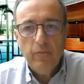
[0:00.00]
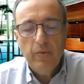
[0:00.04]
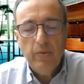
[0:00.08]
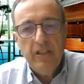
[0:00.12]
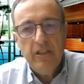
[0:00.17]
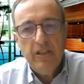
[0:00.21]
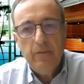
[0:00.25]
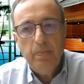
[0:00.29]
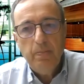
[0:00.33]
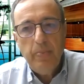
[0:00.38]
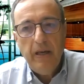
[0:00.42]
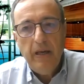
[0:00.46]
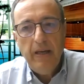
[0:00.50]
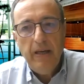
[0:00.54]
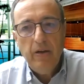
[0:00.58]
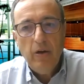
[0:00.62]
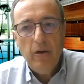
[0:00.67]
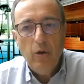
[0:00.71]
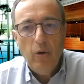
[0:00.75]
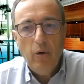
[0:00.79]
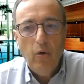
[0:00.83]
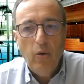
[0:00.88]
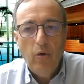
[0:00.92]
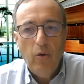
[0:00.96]
we spend
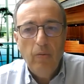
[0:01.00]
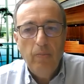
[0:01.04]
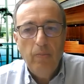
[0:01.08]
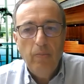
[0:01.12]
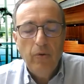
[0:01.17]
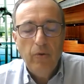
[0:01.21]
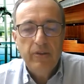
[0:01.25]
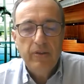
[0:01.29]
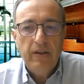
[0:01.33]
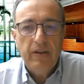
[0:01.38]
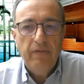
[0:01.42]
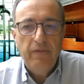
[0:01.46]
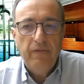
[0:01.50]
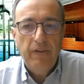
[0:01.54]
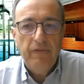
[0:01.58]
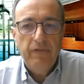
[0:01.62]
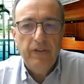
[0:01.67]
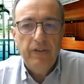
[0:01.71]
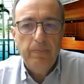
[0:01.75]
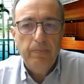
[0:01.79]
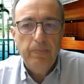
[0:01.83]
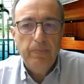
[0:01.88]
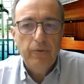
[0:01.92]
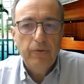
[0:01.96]
all more than
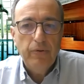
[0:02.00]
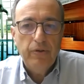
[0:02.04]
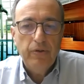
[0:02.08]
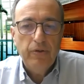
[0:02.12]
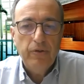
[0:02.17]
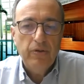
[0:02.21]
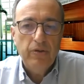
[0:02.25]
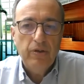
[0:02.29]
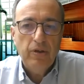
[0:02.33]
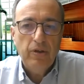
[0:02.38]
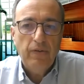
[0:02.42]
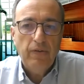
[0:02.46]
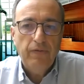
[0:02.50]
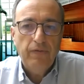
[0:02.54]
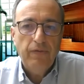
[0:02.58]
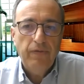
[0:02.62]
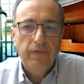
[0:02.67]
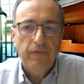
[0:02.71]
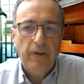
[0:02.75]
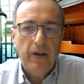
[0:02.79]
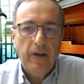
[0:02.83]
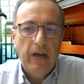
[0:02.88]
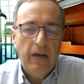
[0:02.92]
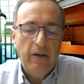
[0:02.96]
50% of
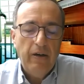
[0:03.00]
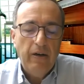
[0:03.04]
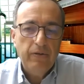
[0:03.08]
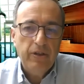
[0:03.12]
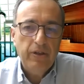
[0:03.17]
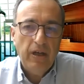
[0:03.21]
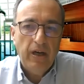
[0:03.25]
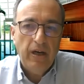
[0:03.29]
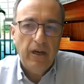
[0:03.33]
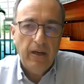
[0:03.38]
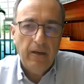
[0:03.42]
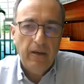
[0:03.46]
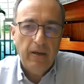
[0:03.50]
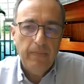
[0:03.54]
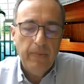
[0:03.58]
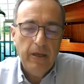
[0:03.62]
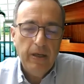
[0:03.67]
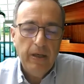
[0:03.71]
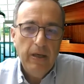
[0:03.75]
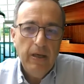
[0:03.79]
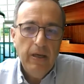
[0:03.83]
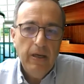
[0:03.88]
our time